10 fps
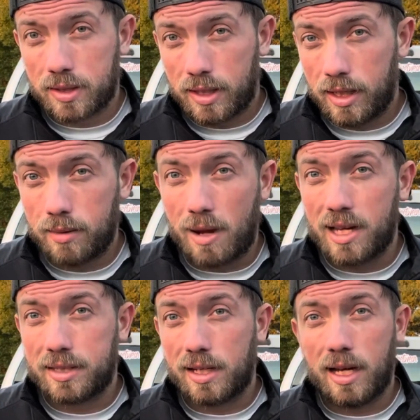in my
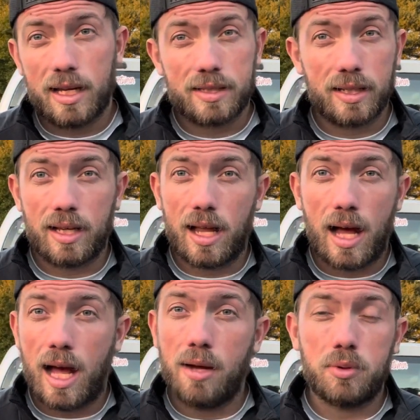size, and
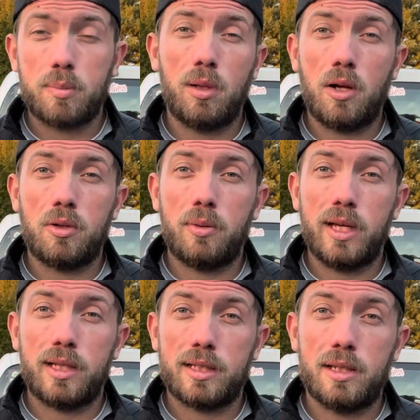I was blown away
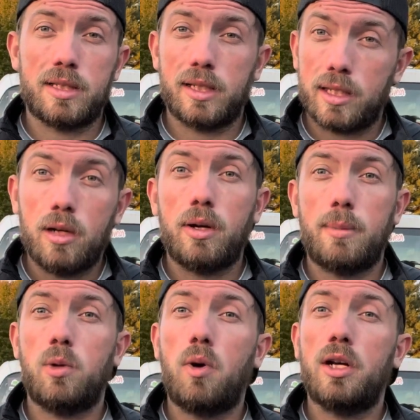because I was like, you know what, I've
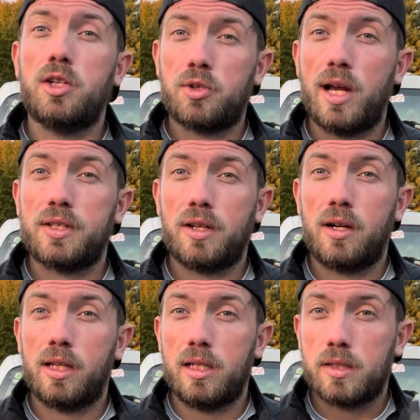been wanting to try
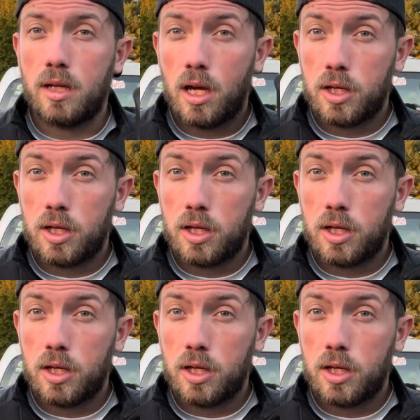Saucony's,